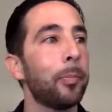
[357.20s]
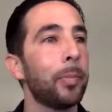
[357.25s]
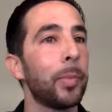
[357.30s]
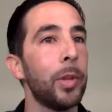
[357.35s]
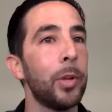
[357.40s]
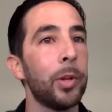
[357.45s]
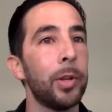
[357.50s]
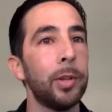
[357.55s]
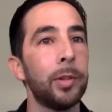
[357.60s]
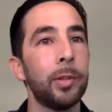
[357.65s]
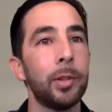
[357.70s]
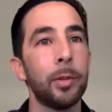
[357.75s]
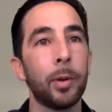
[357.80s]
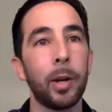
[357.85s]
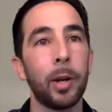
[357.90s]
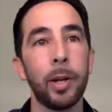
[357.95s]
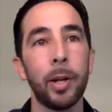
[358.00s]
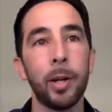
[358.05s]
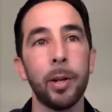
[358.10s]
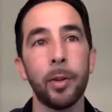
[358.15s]
You can see
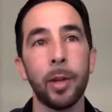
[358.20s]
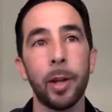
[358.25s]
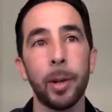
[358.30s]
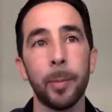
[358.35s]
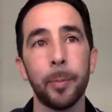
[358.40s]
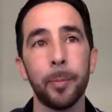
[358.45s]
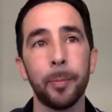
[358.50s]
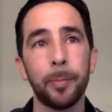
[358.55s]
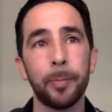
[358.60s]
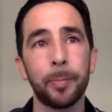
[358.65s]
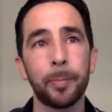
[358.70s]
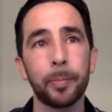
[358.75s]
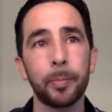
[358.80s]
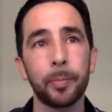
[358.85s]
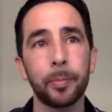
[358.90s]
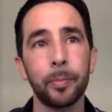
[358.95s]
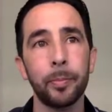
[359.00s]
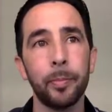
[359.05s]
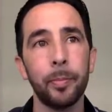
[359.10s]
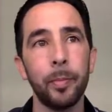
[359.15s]
right here that
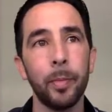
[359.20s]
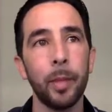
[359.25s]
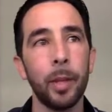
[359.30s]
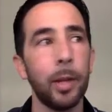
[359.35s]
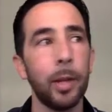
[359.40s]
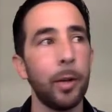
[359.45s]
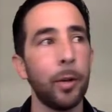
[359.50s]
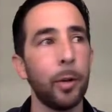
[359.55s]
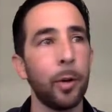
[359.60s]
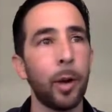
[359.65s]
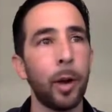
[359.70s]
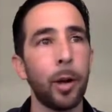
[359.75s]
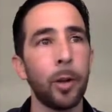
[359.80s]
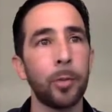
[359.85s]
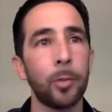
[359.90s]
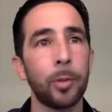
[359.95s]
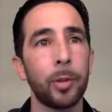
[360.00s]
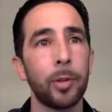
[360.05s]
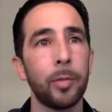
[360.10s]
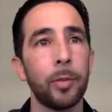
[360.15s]
cost
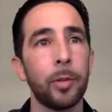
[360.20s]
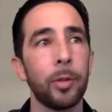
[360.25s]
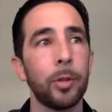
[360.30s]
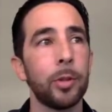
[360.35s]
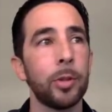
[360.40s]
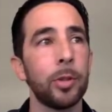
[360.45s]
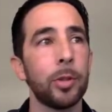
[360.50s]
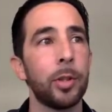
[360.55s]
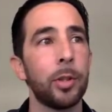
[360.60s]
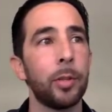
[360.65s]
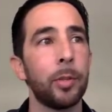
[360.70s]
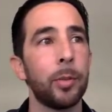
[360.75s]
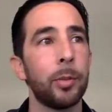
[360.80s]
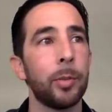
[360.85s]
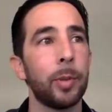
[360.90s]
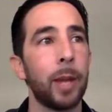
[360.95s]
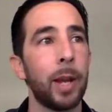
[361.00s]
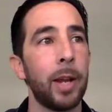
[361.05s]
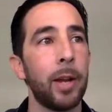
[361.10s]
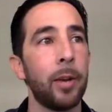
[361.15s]
per conversion, we
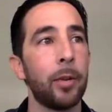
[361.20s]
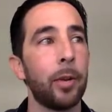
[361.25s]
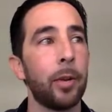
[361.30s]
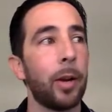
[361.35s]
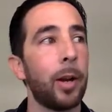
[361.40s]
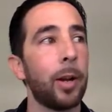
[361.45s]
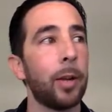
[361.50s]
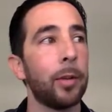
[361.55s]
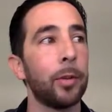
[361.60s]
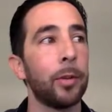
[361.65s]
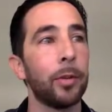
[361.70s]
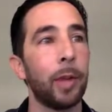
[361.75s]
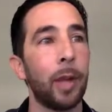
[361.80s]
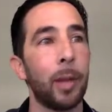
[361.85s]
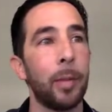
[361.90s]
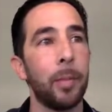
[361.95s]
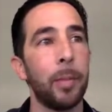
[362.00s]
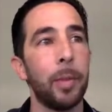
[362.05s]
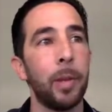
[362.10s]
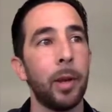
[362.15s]
spent $800
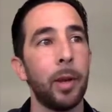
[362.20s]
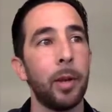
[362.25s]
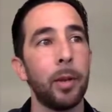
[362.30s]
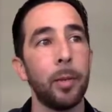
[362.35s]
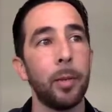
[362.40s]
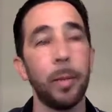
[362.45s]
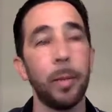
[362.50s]
on the